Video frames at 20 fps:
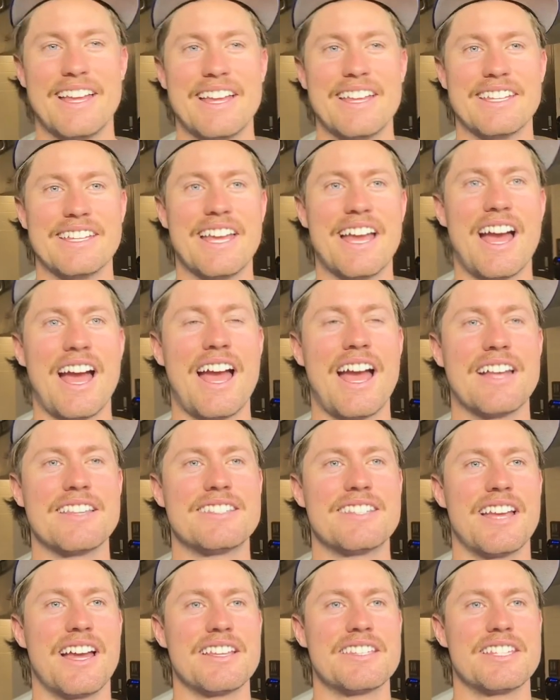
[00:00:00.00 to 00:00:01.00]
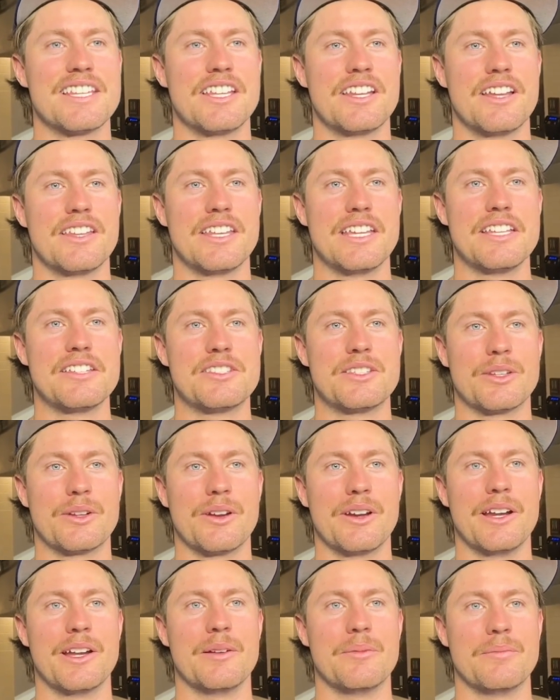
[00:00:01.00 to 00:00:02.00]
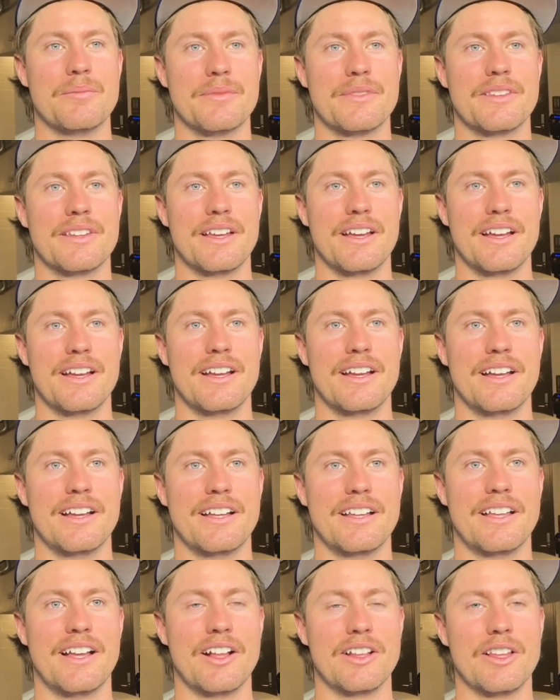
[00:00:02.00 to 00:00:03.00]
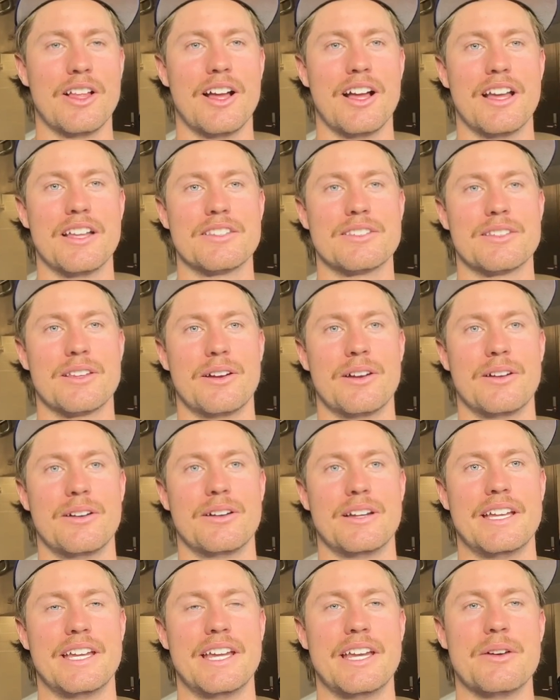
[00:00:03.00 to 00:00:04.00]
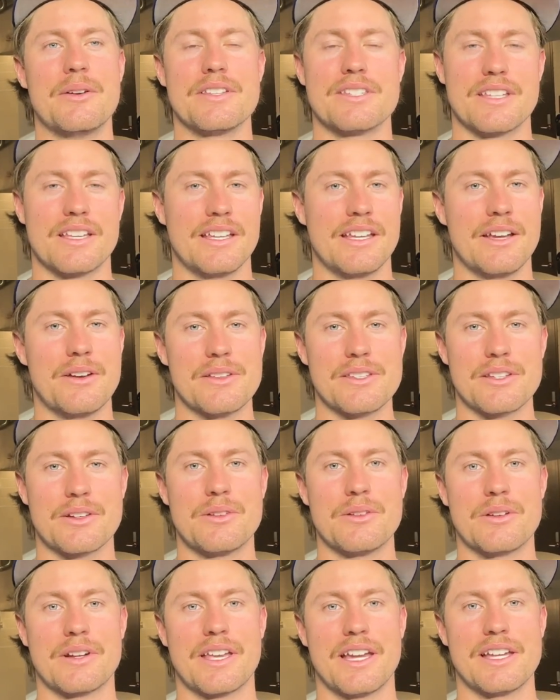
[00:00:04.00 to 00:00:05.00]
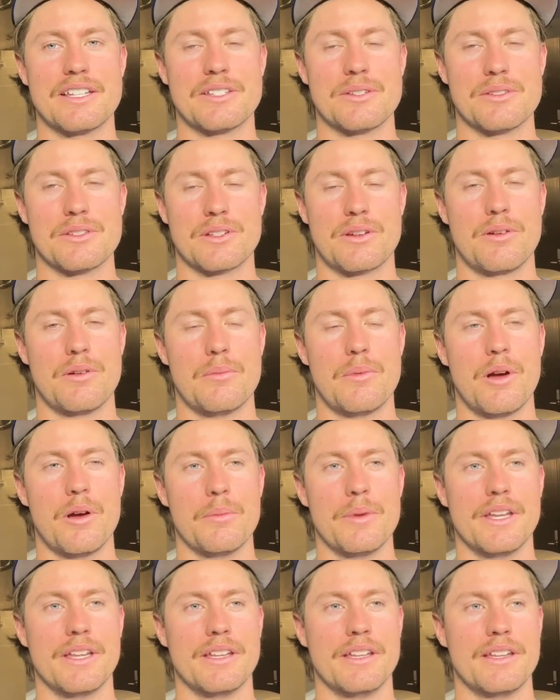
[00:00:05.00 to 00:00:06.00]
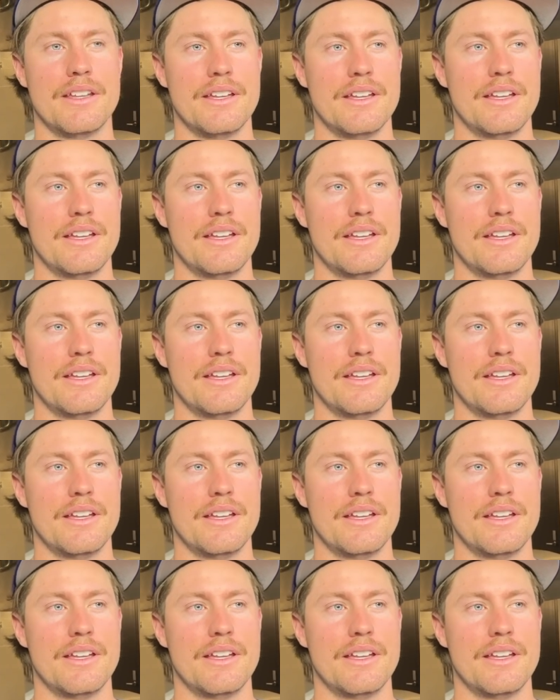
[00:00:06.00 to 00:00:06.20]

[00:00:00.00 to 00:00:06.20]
Yeah, I see it on the Instagram a lot. So it was a cool catch. It was a cool moment.